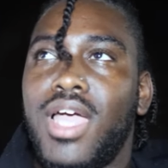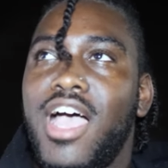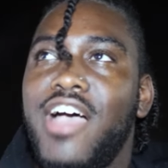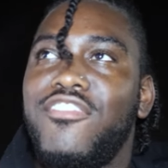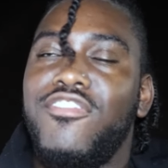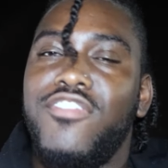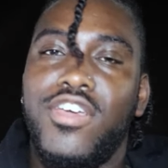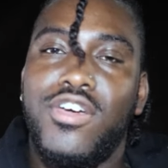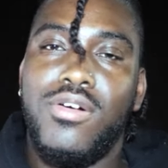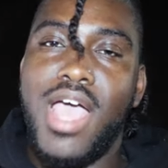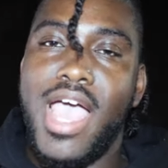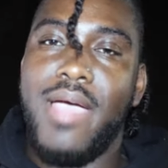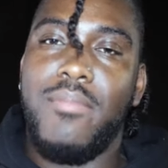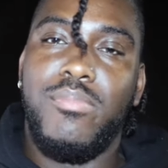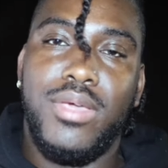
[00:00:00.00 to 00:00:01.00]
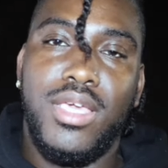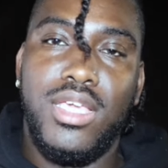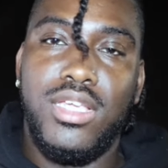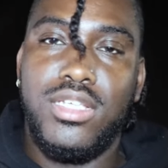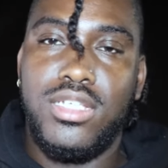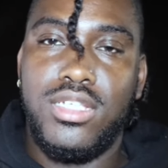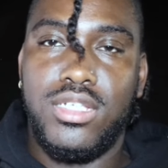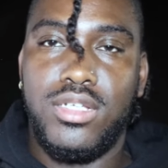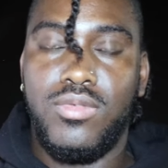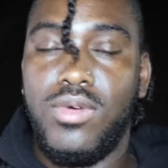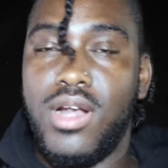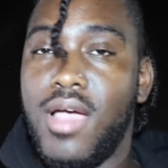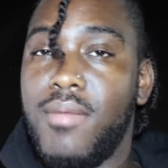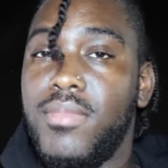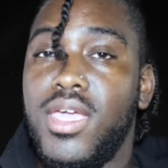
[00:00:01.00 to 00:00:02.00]
I feel at peace
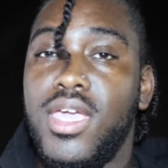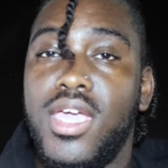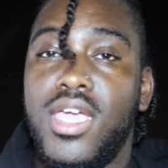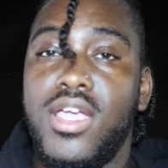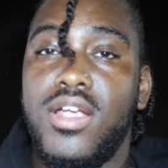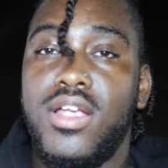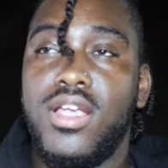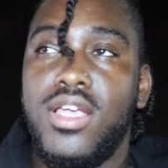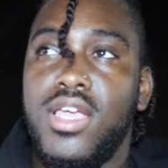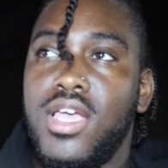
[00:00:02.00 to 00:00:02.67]
when I'm here,